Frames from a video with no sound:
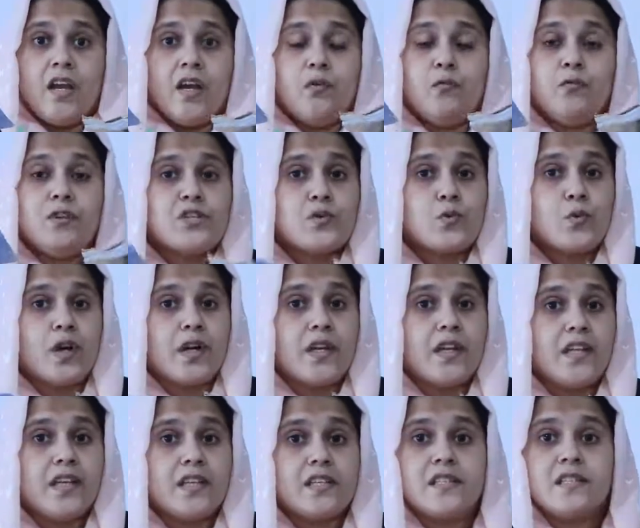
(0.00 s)
Which
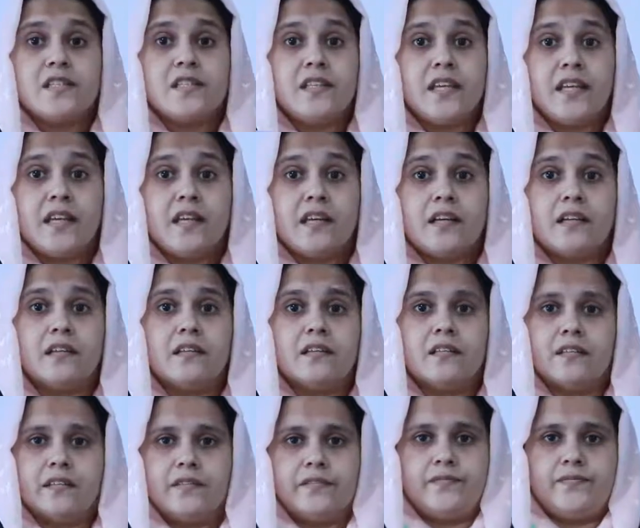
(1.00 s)
one is
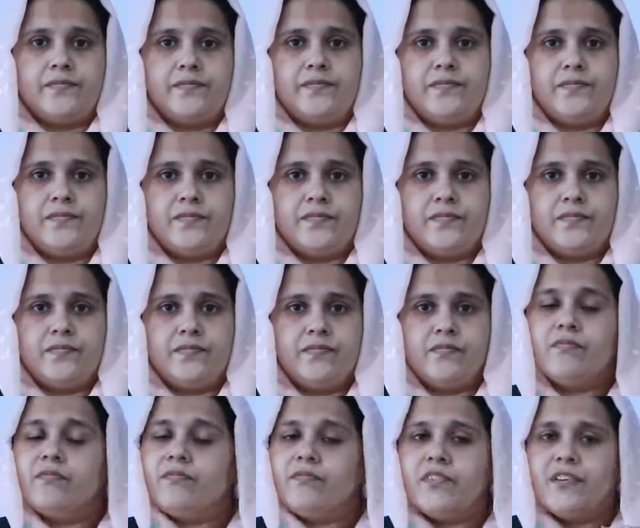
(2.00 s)
thicker?
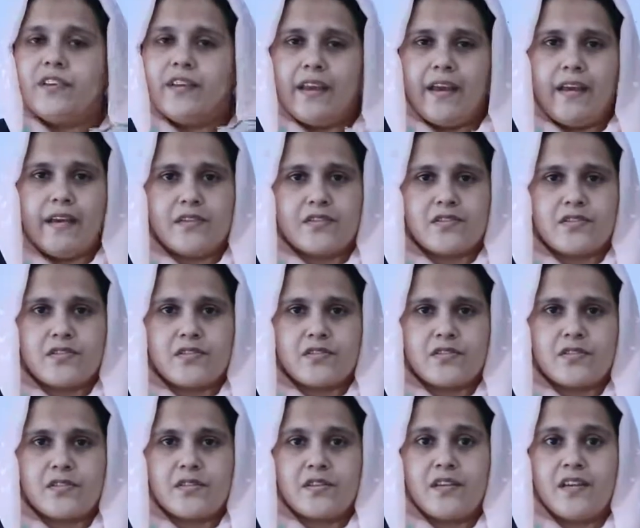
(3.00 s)

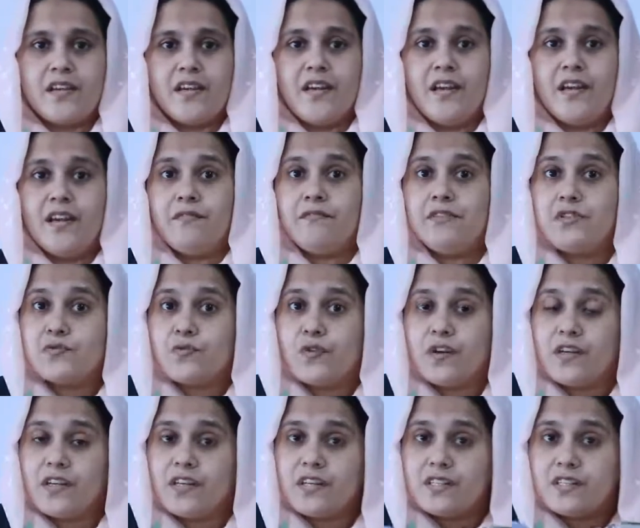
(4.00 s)
Yes, which
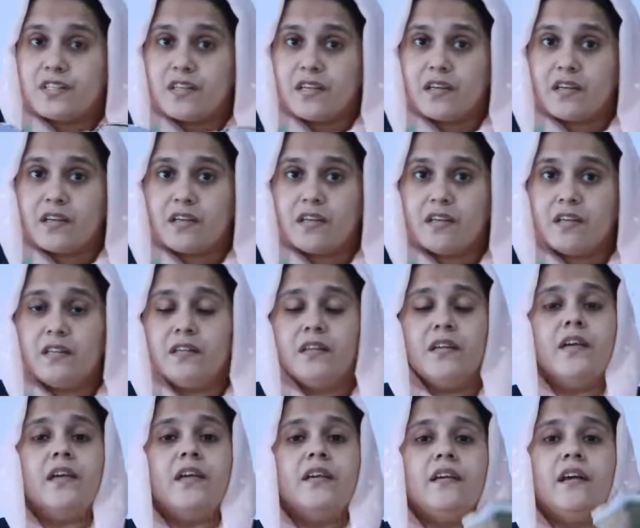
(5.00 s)
one is thicker?
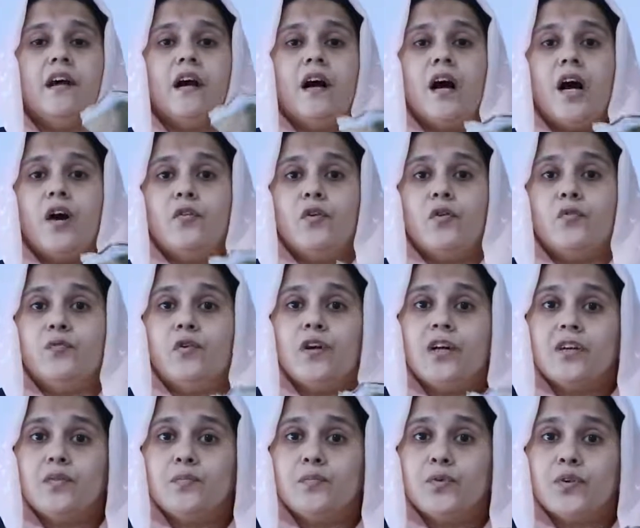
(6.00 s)
Yeah, our
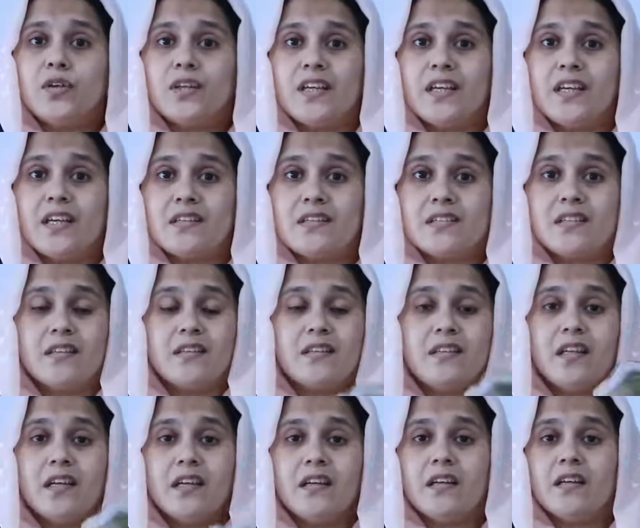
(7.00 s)
workbook is
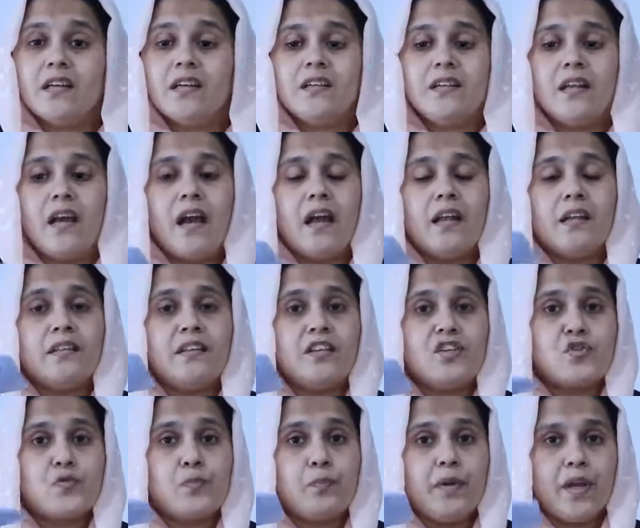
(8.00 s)
thicker than
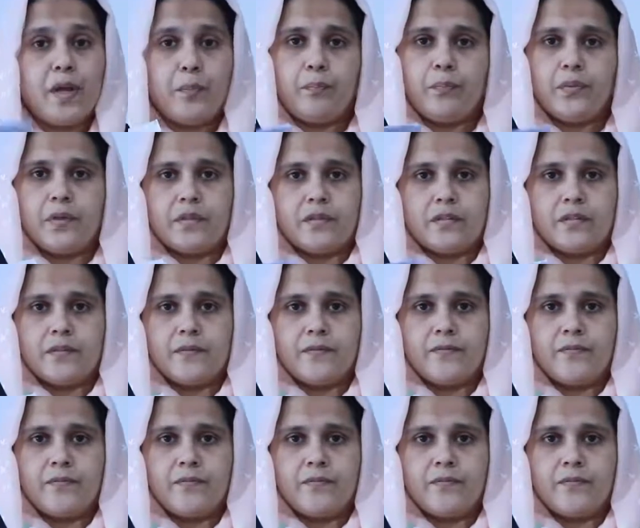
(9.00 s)
this paper.